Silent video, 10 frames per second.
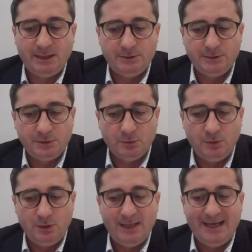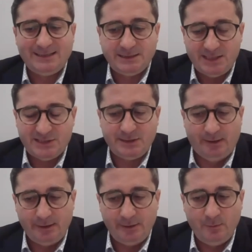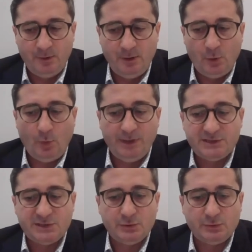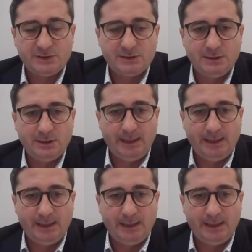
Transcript: can do at test time when it's used